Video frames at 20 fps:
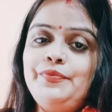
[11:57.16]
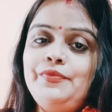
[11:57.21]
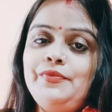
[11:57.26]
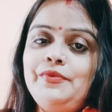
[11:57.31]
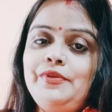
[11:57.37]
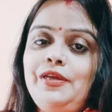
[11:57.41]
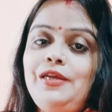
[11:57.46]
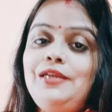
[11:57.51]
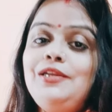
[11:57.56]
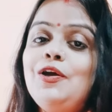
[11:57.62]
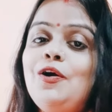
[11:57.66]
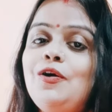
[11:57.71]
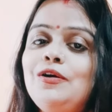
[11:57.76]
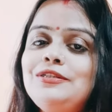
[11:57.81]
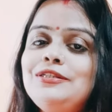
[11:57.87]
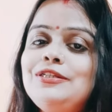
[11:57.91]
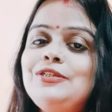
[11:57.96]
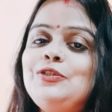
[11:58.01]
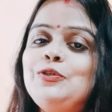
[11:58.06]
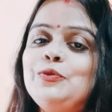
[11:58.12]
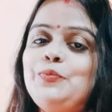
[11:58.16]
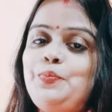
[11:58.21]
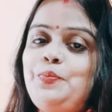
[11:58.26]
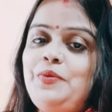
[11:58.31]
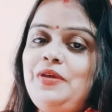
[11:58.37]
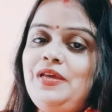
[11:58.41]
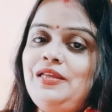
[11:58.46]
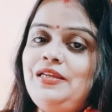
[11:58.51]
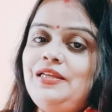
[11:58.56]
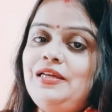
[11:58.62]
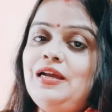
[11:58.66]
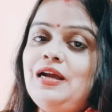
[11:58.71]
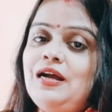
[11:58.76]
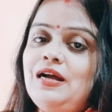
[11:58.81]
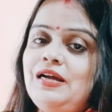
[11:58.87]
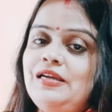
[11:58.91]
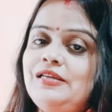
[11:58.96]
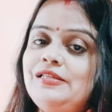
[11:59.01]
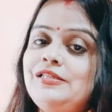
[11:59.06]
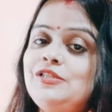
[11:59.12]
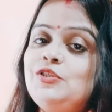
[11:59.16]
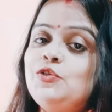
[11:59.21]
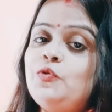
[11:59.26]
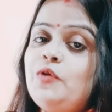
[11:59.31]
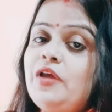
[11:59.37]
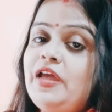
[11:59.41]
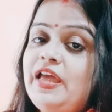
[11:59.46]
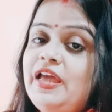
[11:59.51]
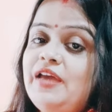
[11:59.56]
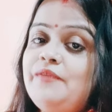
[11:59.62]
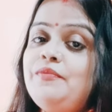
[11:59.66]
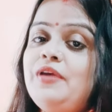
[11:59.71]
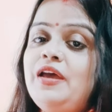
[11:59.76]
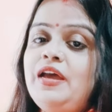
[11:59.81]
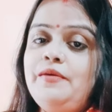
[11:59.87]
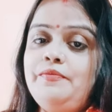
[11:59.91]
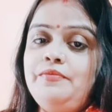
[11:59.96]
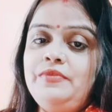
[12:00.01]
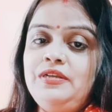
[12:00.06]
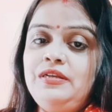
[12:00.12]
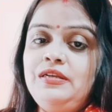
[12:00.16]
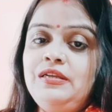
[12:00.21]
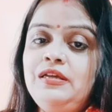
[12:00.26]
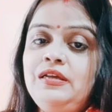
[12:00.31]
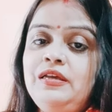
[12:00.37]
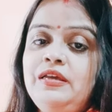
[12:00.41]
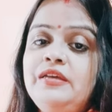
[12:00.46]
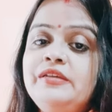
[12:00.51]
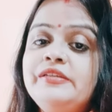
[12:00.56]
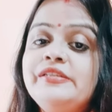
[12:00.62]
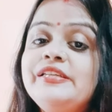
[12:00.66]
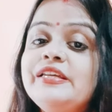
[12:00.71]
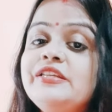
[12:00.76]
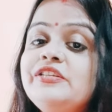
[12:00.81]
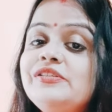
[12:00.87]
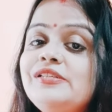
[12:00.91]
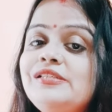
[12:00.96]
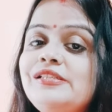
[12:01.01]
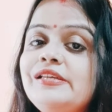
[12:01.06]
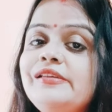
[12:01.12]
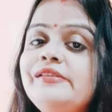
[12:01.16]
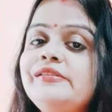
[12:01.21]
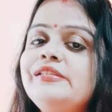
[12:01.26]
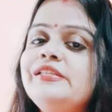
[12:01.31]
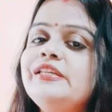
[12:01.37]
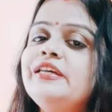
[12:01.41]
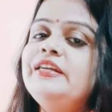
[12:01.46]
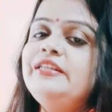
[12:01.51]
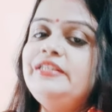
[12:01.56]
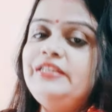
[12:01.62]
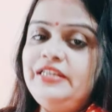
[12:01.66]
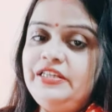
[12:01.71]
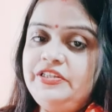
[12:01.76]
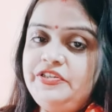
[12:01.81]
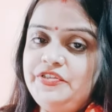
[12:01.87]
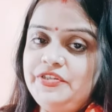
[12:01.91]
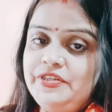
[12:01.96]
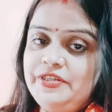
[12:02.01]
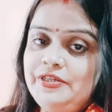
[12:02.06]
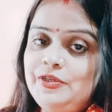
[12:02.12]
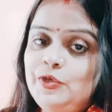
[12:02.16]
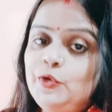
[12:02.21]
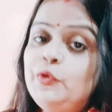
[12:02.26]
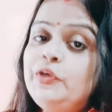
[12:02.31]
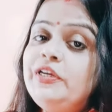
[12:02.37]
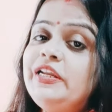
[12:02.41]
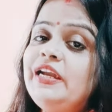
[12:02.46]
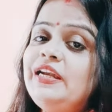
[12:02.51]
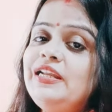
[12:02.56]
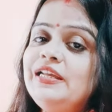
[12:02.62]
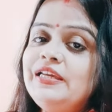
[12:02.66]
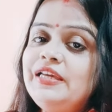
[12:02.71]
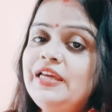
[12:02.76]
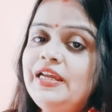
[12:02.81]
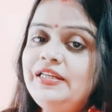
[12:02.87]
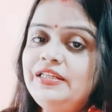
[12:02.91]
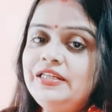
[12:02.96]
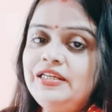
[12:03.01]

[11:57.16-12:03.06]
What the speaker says: In order to pay regards to Amhamel, such a sincere teacher who dedicated